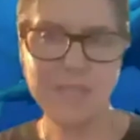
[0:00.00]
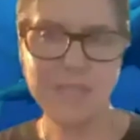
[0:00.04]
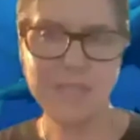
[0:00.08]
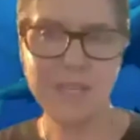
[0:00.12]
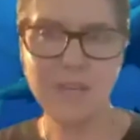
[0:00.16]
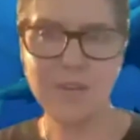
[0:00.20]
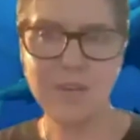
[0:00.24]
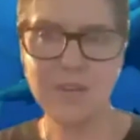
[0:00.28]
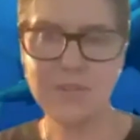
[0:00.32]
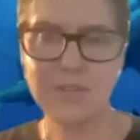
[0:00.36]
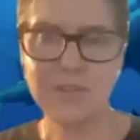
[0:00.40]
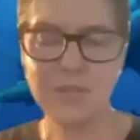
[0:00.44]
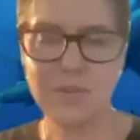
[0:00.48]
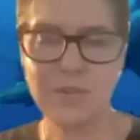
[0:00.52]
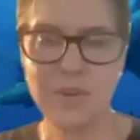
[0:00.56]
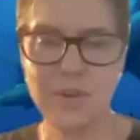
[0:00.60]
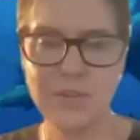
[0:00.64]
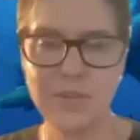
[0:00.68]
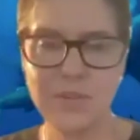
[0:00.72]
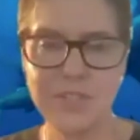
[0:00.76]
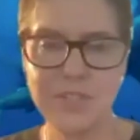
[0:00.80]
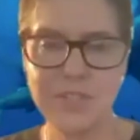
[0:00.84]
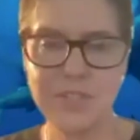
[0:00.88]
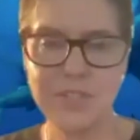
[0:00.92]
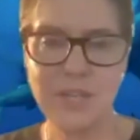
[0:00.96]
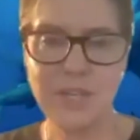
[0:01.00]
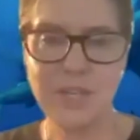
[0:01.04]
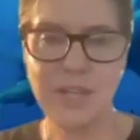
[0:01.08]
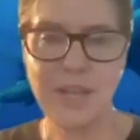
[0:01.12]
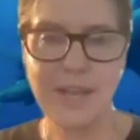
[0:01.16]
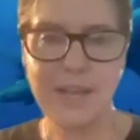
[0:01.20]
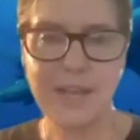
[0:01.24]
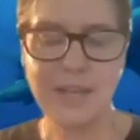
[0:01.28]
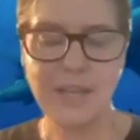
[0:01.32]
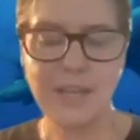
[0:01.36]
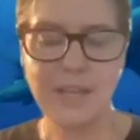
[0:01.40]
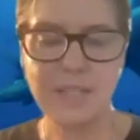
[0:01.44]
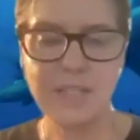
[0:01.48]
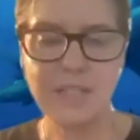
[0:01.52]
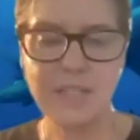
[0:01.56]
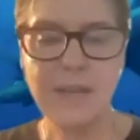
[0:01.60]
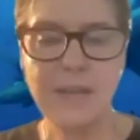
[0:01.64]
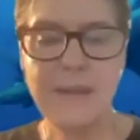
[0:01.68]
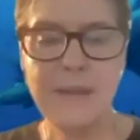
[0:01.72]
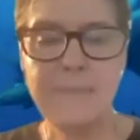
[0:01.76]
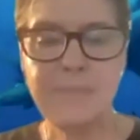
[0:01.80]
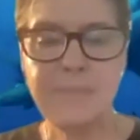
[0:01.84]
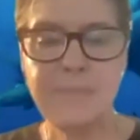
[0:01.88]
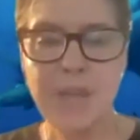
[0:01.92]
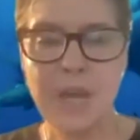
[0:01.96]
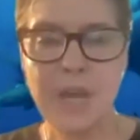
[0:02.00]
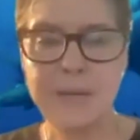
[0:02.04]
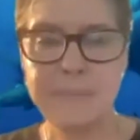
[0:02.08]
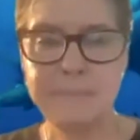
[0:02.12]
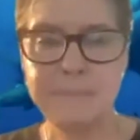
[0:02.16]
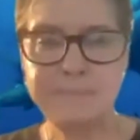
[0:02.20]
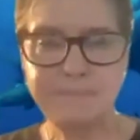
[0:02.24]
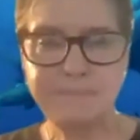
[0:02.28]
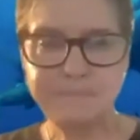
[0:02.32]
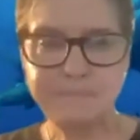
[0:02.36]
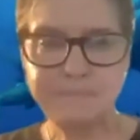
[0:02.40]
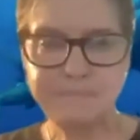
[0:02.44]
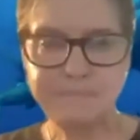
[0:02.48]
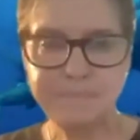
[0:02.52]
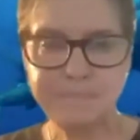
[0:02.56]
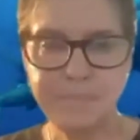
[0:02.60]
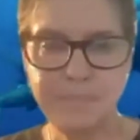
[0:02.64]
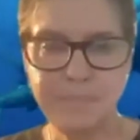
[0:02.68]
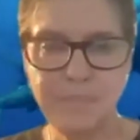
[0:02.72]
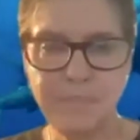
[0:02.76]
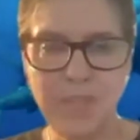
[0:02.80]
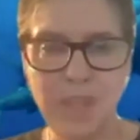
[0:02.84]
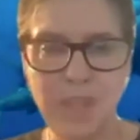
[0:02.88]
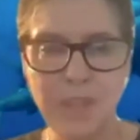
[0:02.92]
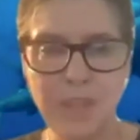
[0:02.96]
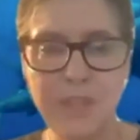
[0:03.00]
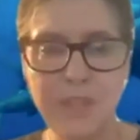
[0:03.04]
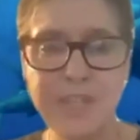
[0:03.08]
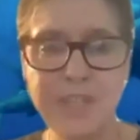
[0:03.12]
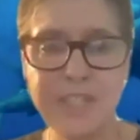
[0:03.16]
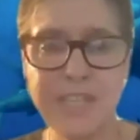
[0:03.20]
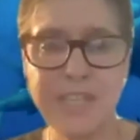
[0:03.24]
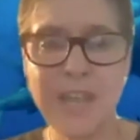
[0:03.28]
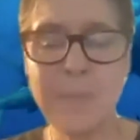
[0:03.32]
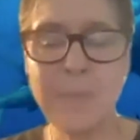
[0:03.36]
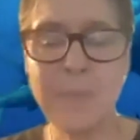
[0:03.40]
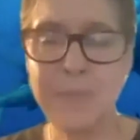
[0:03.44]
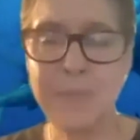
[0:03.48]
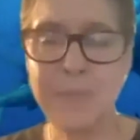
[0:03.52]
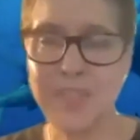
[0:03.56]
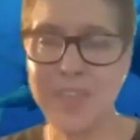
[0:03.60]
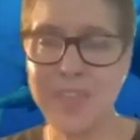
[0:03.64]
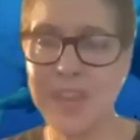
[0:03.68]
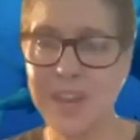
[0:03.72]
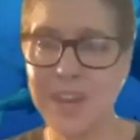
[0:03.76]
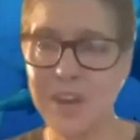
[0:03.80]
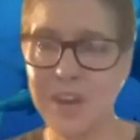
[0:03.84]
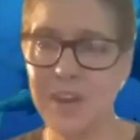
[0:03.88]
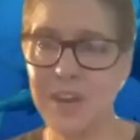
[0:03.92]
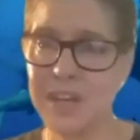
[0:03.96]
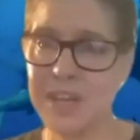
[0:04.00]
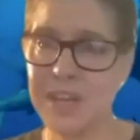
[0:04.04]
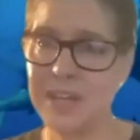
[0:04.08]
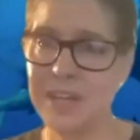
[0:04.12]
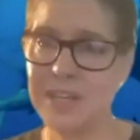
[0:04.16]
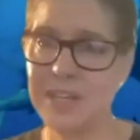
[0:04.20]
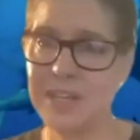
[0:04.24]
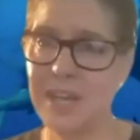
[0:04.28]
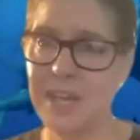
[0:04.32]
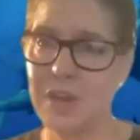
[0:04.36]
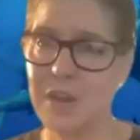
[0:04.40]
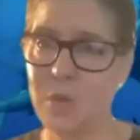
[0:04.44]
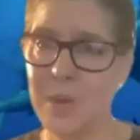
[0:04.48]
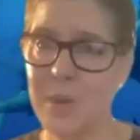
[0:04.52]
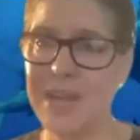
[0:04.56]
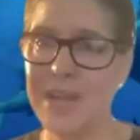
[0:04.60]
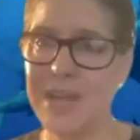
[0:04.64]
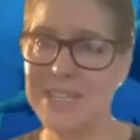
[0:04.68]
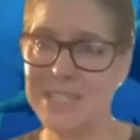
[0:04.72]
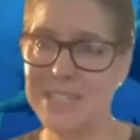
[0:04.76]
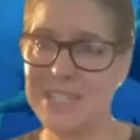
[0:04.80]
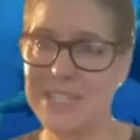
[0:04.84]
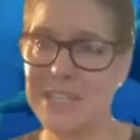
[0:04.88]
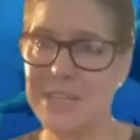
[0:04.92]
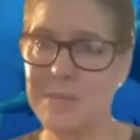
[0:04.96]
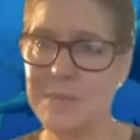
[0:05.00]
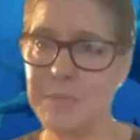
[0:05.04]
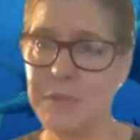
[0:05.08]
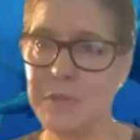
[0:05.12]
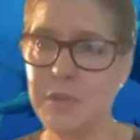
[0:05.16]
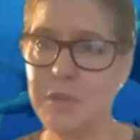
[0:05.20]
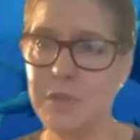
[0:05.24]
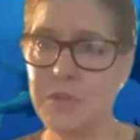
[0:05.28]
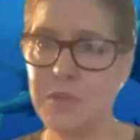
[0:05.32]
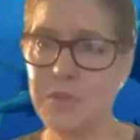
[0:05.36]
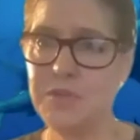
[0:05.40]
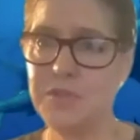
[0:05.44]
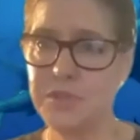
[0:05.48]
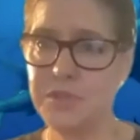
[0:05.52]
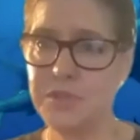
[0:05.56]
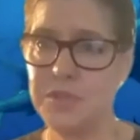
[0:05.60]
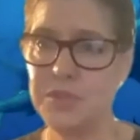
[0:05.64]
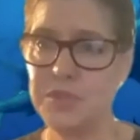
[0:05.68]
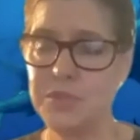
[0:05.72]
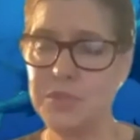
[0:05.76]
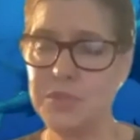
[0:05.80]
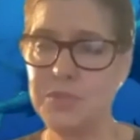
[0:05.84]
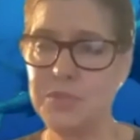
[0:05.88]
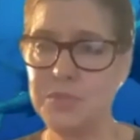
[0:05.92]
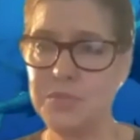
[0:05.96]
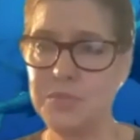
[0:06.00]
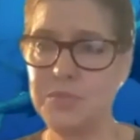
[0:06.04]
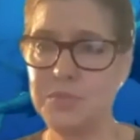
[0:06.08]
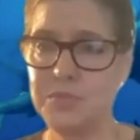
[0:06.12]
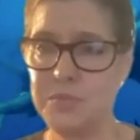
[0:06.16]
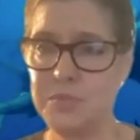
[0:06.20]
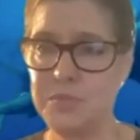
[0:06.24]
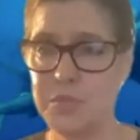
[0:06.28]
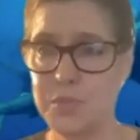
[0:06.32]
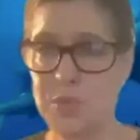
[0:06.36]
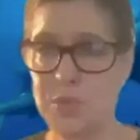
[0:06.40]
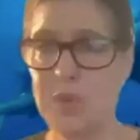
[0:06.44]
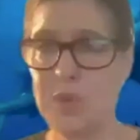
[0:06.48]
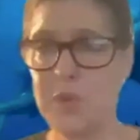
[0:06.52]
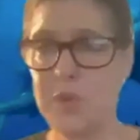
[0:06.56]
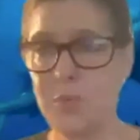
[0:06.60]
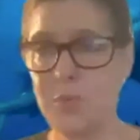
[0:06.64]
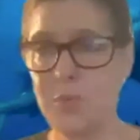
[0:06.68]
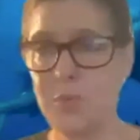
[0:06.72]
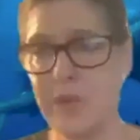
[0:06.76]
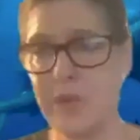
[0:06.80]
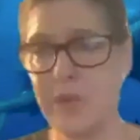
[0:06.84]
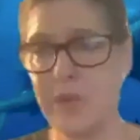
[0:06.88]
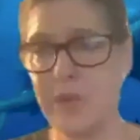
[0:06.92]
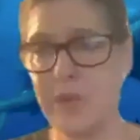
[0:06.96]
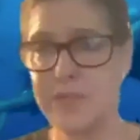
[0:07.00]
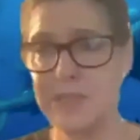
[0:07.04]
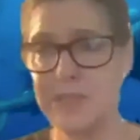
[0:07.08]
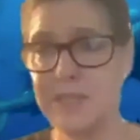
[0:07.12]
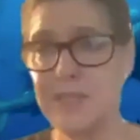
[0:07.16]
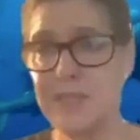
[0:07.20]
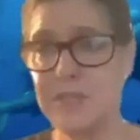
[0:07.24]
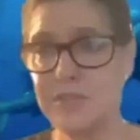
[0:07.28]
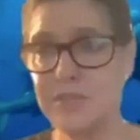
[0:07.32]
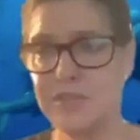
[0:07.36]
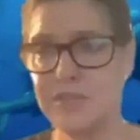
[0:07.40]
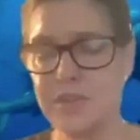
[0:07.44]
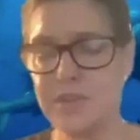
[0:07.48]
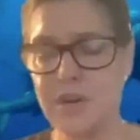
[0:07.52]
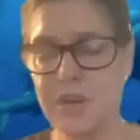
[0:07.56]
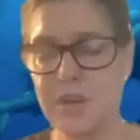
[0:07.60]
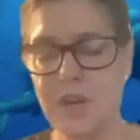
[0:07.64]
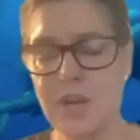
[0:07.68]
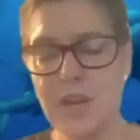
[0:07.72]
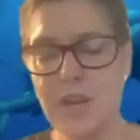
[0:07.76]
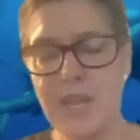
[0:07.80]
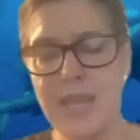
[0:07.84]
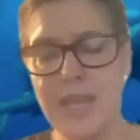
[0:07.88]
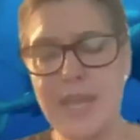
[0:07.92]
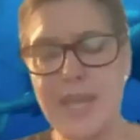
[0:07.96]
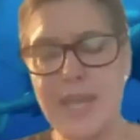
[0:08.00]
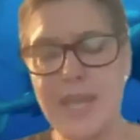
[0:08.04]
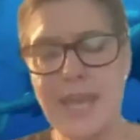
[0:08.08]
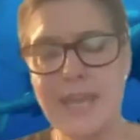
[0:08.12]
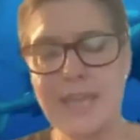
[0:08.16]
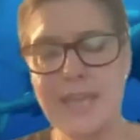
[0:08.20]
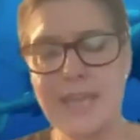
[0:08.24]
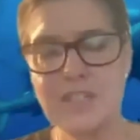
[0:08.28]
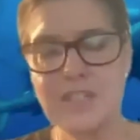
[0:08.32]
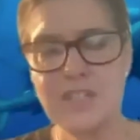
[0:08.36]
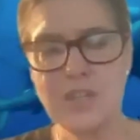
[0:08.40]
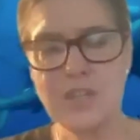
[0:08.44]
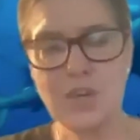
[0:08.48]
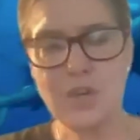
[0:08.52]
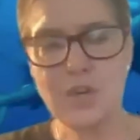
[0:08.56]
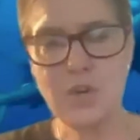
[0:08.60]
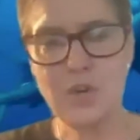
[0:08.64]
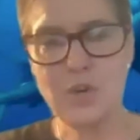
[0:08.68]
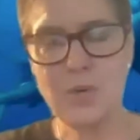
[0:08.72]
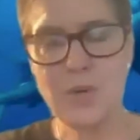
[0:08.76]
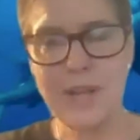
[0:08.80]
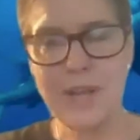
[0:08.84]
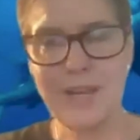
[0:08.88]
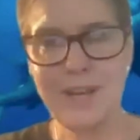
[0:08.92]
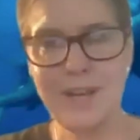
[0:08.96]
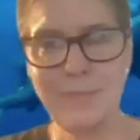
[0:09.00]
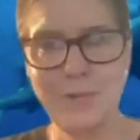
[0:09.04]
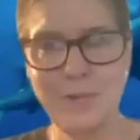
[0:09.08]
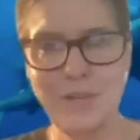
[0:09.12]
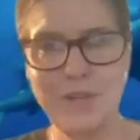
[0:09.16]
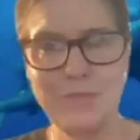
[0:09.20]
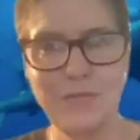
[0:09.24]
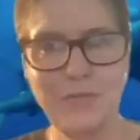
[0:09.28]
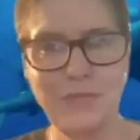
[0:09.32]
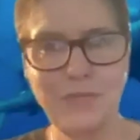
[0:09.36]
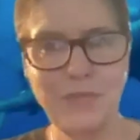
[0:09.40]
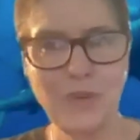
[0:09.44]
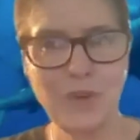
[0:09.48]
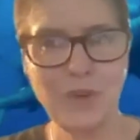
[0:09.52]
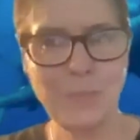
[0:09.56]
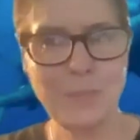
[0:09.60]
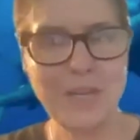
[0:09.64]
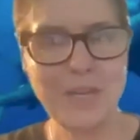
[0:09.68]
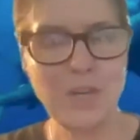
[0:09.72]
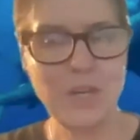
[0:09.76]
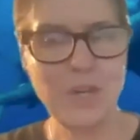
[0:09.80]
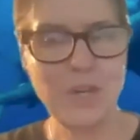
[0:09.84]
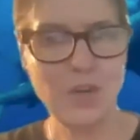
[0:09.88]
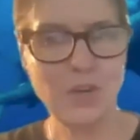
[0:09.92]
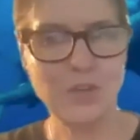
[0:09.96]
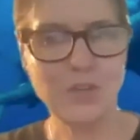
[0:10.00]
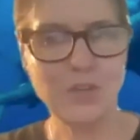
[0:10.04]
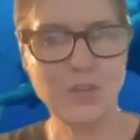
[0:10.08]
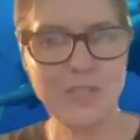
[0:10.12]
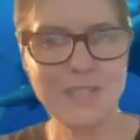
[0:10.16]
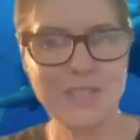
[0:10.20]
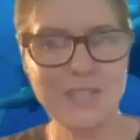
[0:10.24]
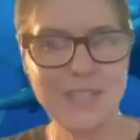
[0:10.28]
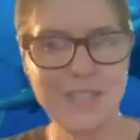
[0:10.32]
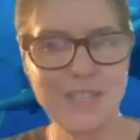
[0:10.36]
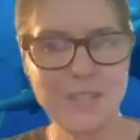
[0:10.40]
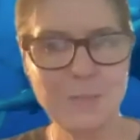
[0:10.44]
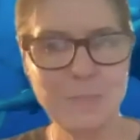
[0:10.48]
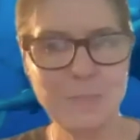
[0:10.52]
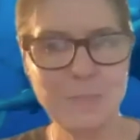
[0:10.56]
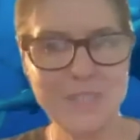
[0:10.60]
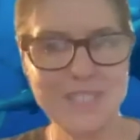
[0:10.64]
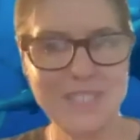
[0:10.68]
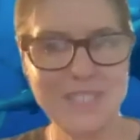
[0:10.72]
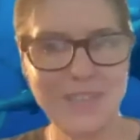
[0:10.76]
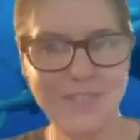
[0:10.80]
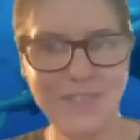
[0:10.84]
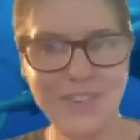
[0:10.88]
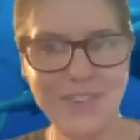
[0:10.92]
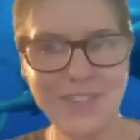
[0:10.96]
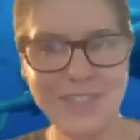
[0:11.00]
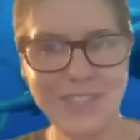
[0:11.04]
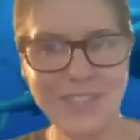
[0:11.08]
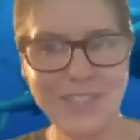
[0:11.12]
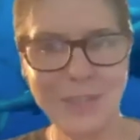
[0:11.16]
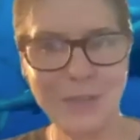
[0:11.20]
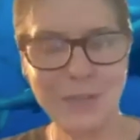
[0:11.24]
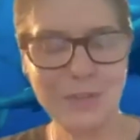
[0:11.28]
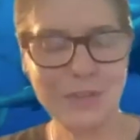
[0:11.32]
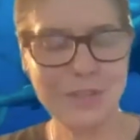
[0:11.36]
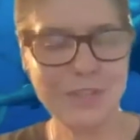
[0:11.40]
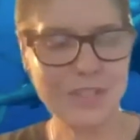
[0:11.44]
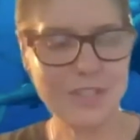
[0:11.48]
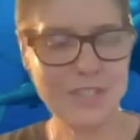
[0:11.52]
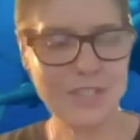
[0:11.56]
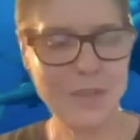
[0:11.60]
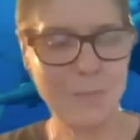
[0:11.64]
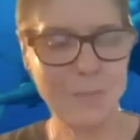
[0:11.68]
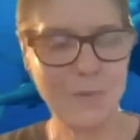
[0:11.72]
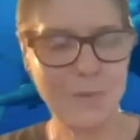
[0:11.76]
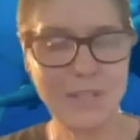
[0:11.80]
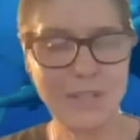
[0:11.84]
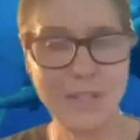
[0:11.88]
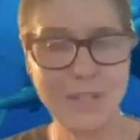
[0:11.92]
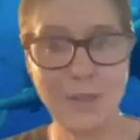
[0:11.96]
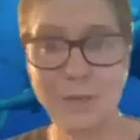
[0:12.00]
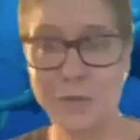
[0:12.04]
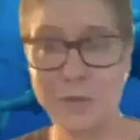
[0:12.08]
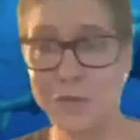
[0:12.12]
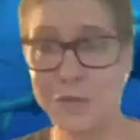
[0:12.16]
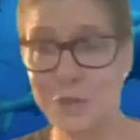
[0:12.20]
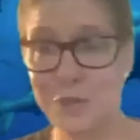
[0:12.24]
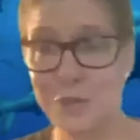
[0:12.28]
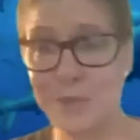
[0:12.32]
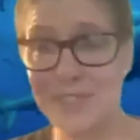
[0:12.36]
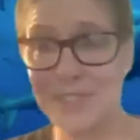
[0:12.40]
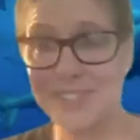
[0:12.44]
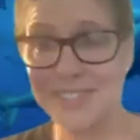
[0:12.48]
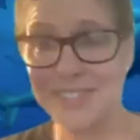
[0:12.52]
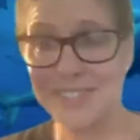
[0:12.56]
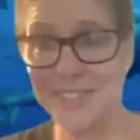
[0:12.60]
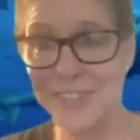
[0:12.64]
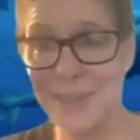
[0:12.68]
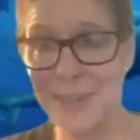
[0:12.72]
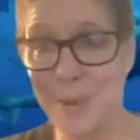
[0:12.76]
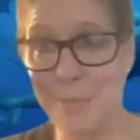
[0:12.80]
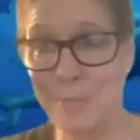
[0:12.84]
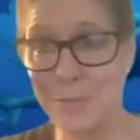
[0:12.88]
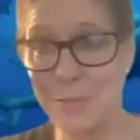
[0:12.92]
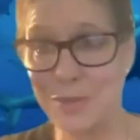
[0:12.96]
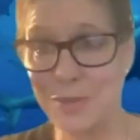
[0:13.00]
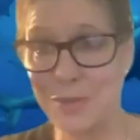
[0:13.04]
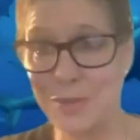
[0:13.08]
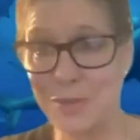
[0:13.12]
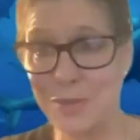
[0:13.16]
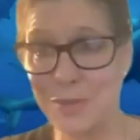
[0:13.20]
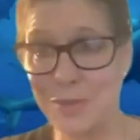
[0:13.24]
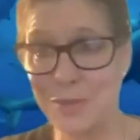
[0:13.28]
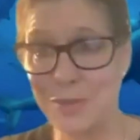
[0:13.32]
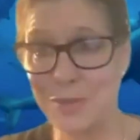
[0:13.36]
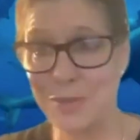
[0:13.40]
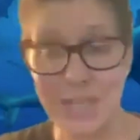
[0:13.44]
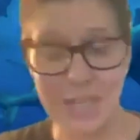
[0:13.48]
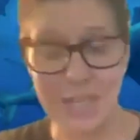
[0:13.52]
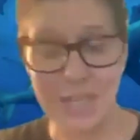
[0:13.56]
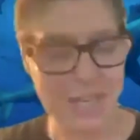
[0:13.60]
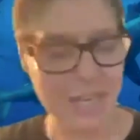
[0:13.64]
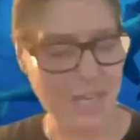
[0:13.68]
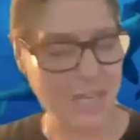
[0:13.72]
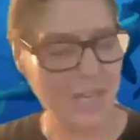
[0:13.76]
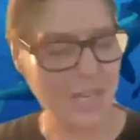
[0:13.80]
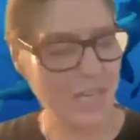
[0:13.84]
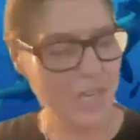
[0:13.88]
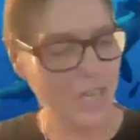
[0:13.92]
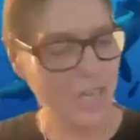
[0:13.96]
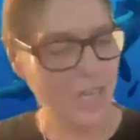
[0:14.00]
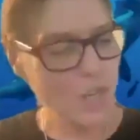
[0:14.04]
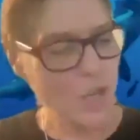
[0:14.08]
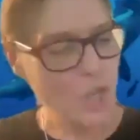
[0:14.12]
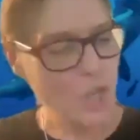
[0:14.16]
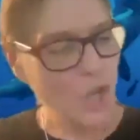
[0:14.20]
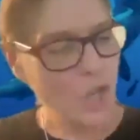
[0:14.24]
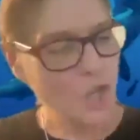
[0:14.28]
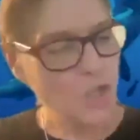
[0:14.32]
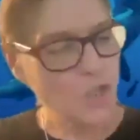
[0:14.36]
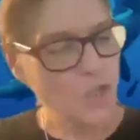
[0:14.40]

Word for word: also called Seal Island, um, the depth there can get quite deep close to shore where the seals are. And so, and I'm going to refer to my notes because I specifically looked this up in the literature because the numbers are astounding.